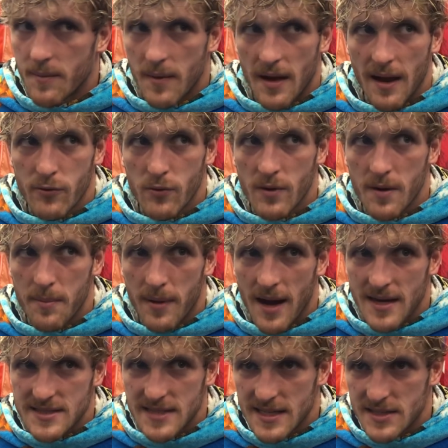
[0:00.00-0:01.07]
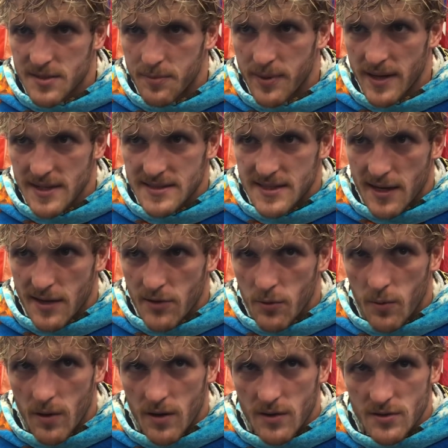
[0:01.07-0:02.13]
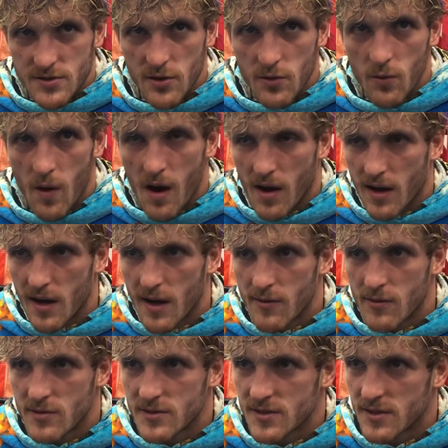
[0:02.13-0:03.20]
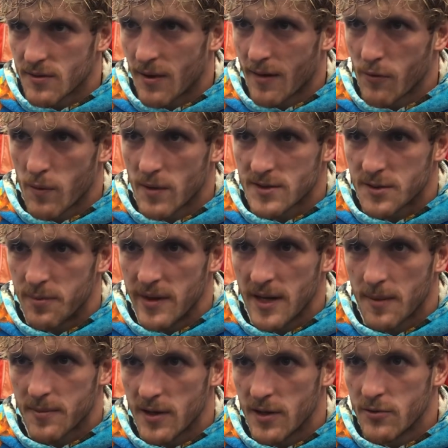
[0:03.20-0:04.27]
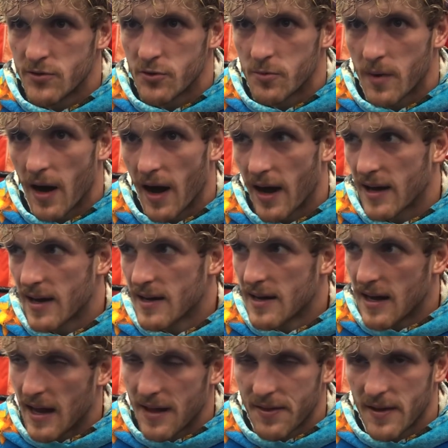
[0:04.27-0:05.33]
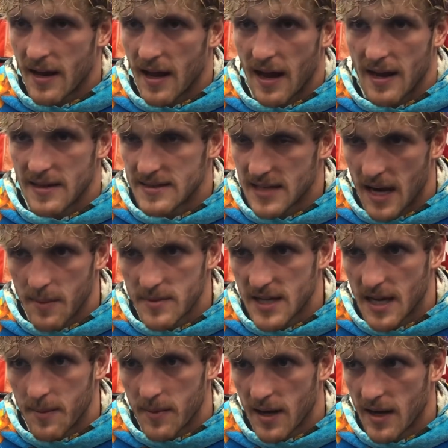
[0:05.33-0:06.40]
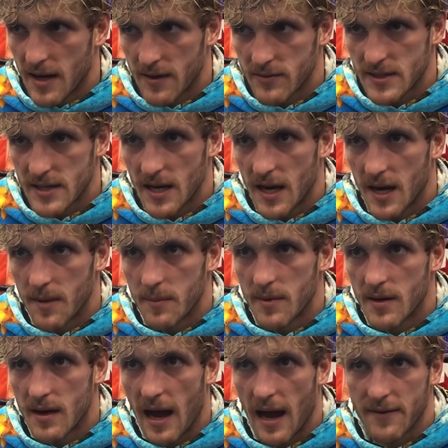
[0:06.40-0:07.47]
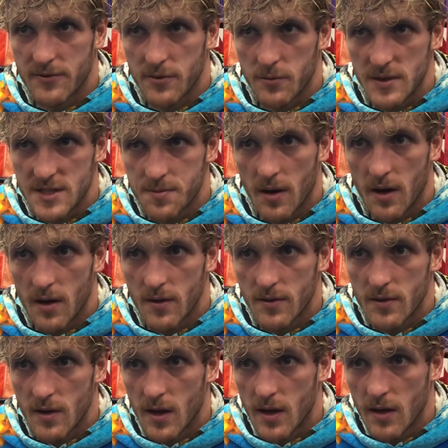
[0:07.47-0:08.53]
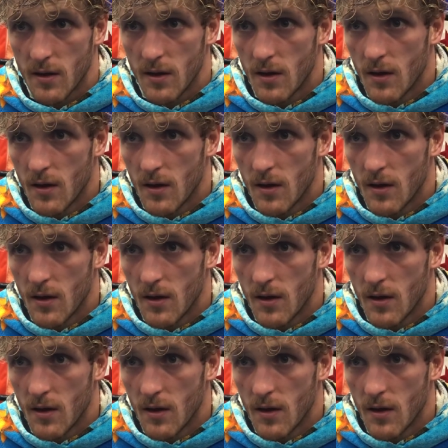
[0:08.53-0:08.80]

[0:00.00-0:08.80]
everyone in boxing has the biggest dick in the world. So you walk in, everyone wants to beat up the YouTube guy, and then time and time again, every time after we spar, they're like,